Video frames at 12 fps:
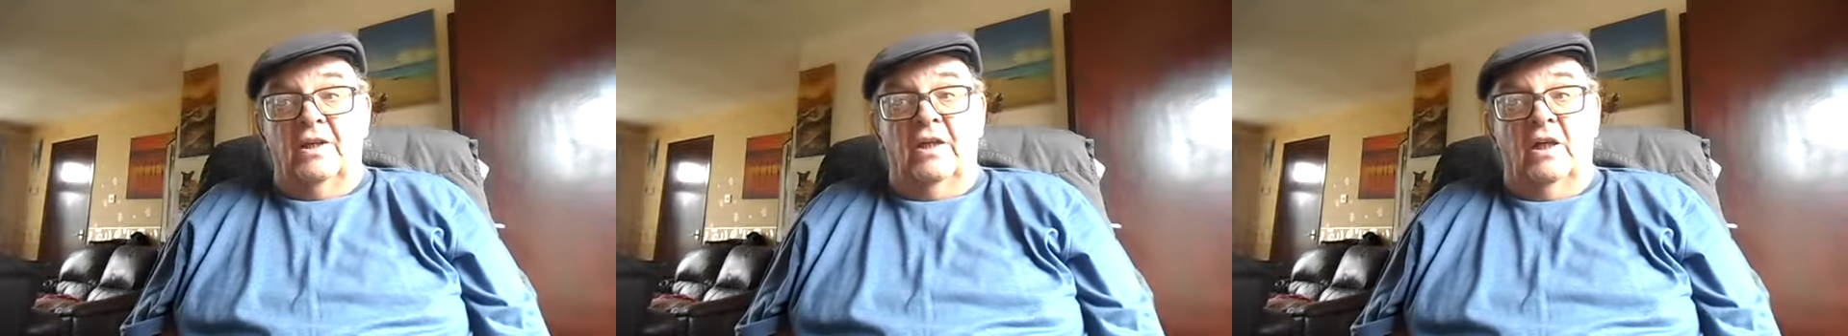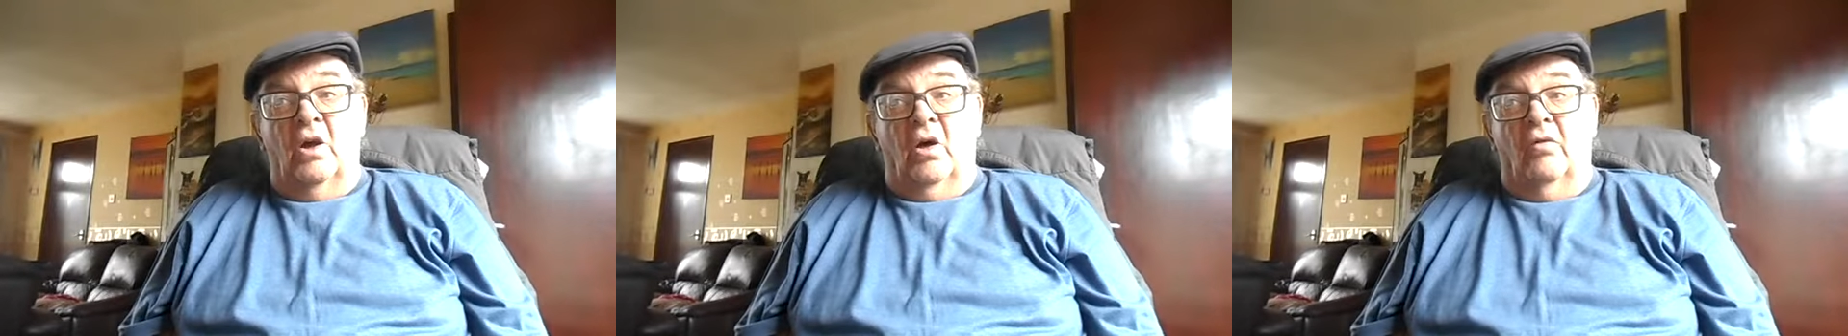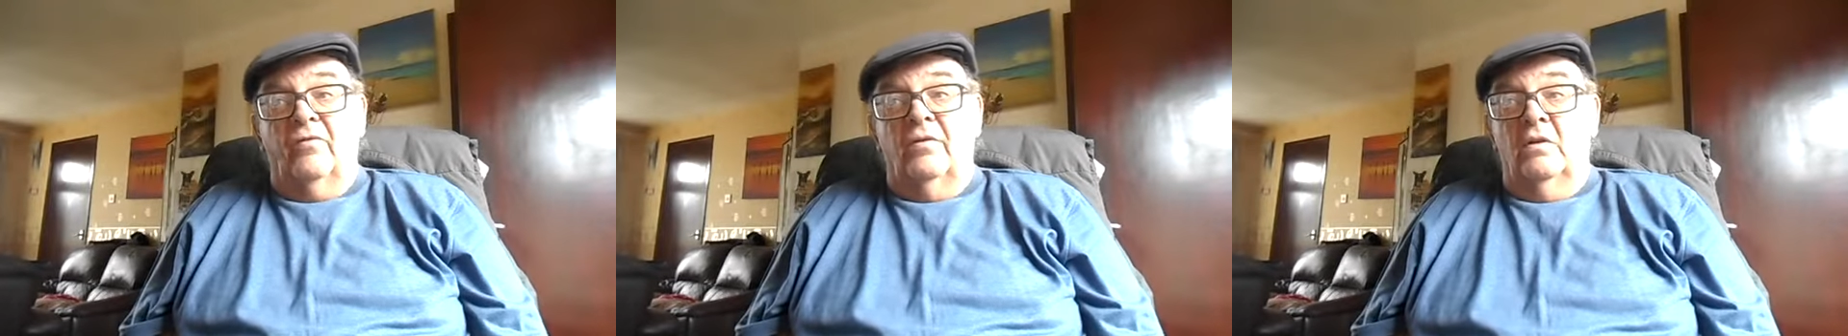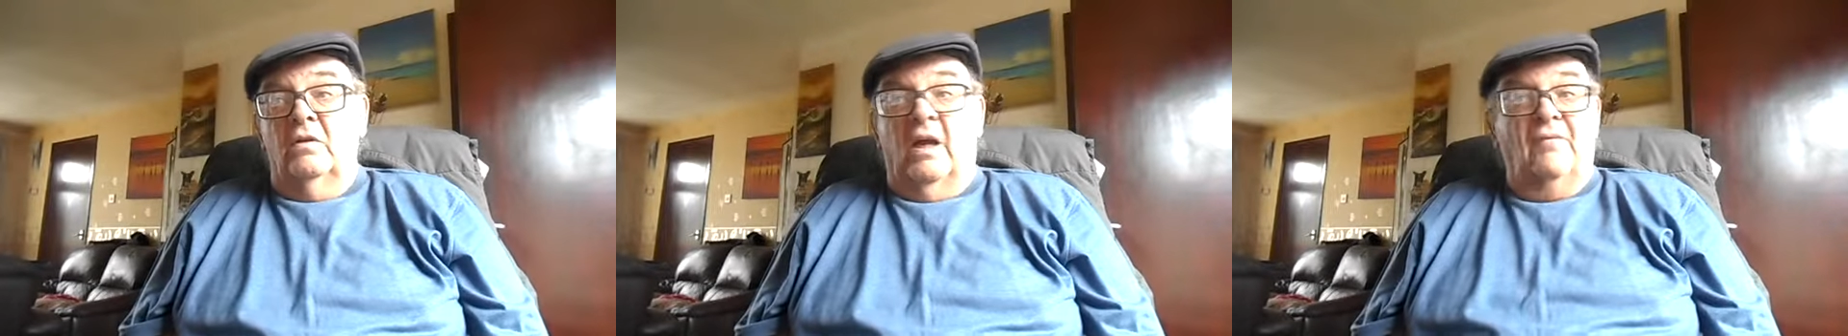a day off.
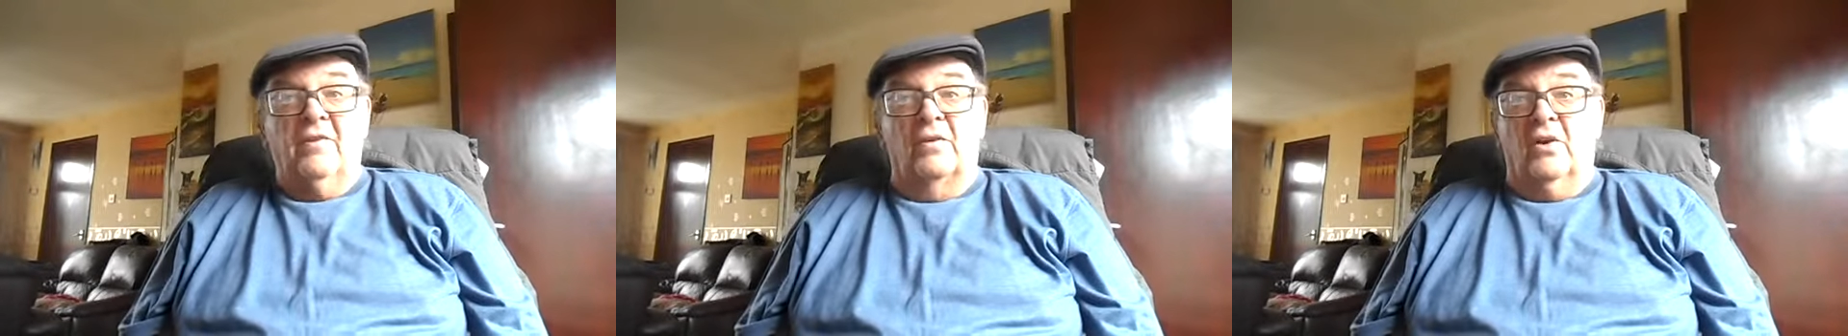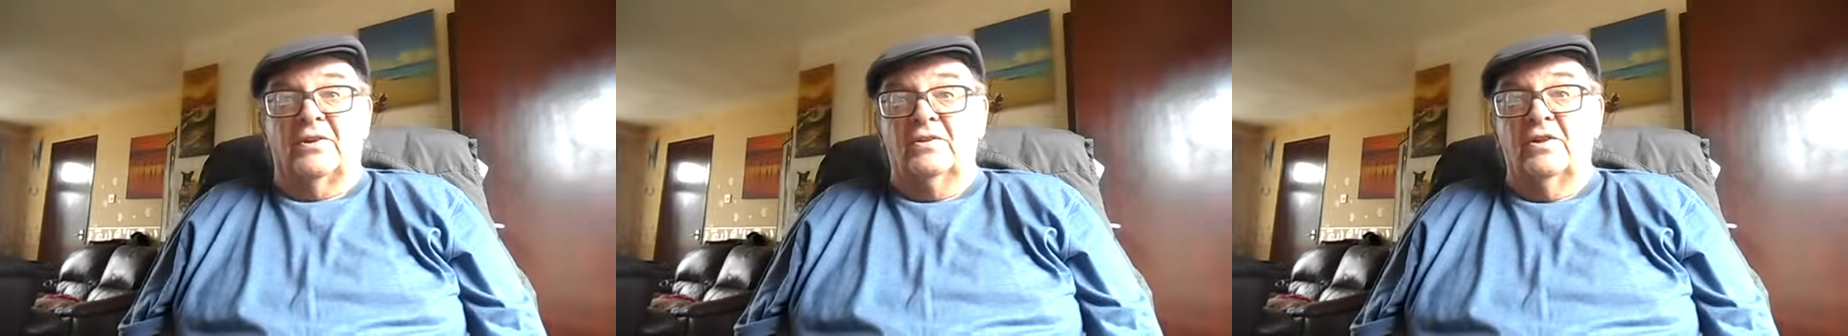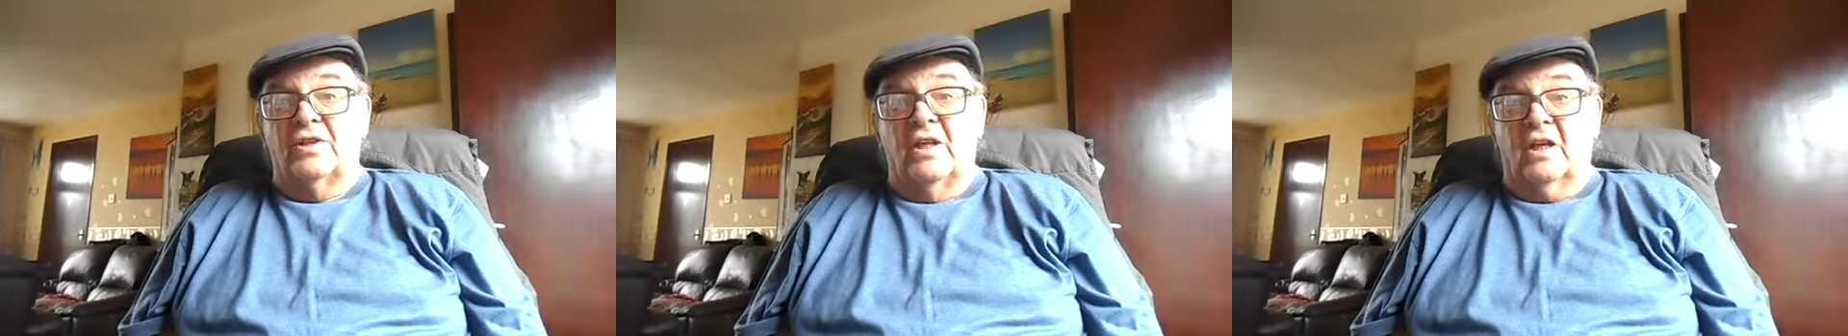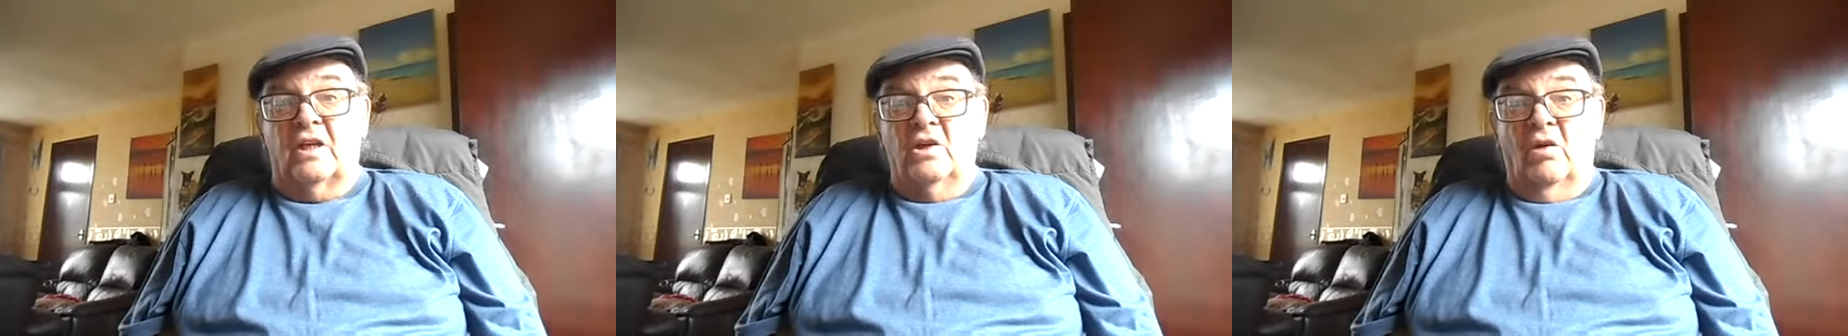I've got nothing to
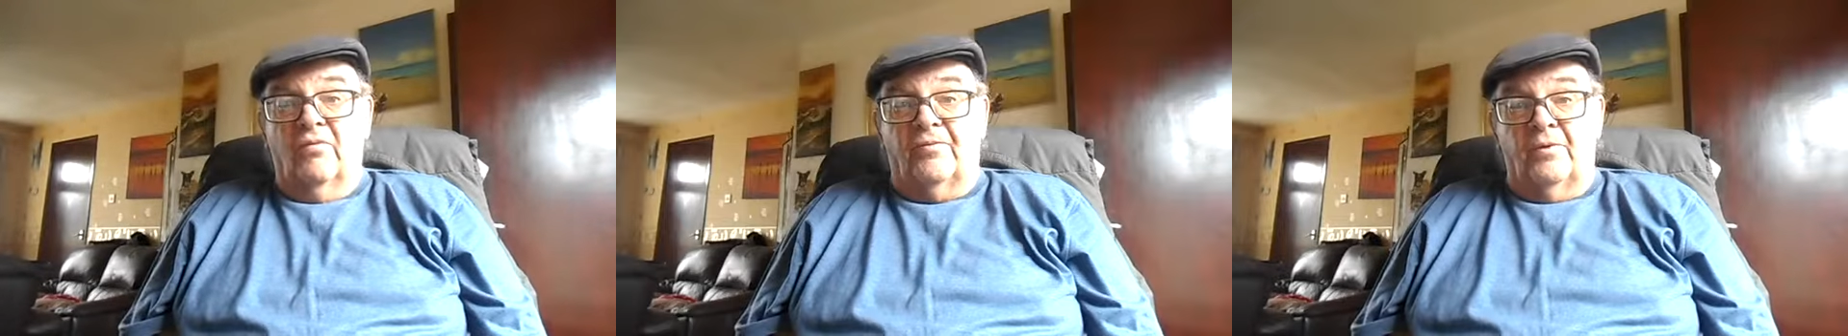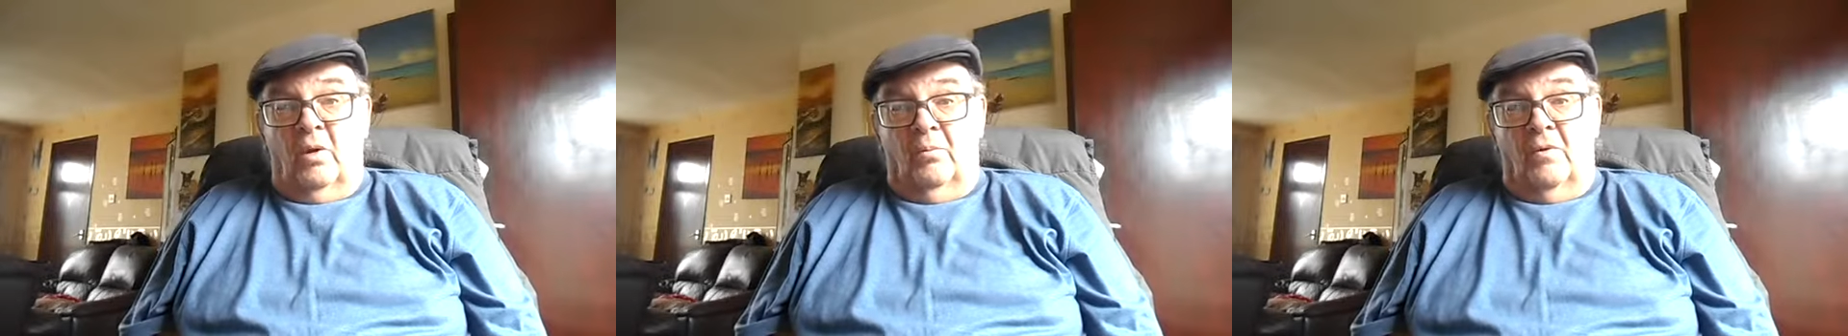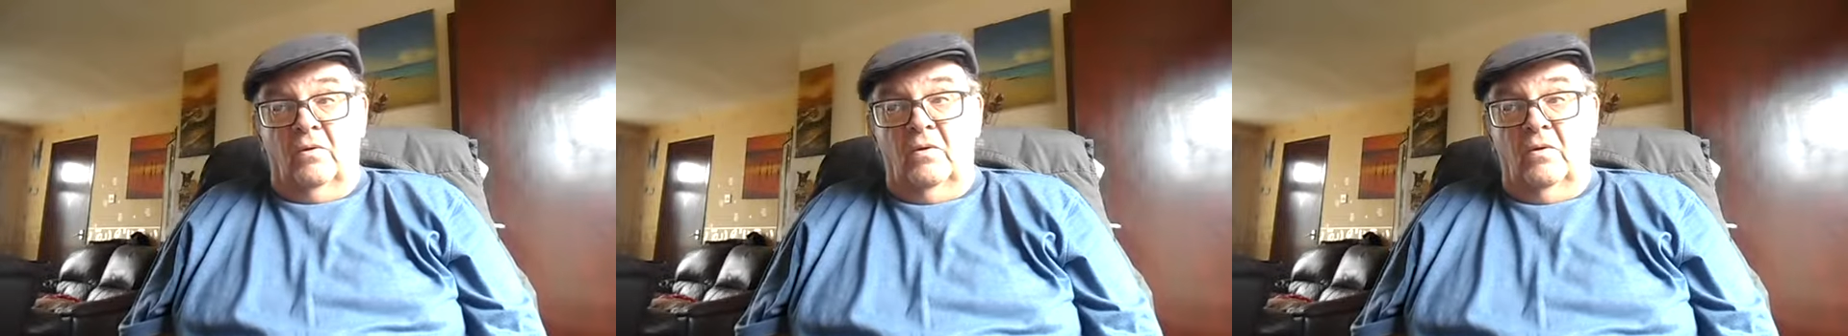take it off from.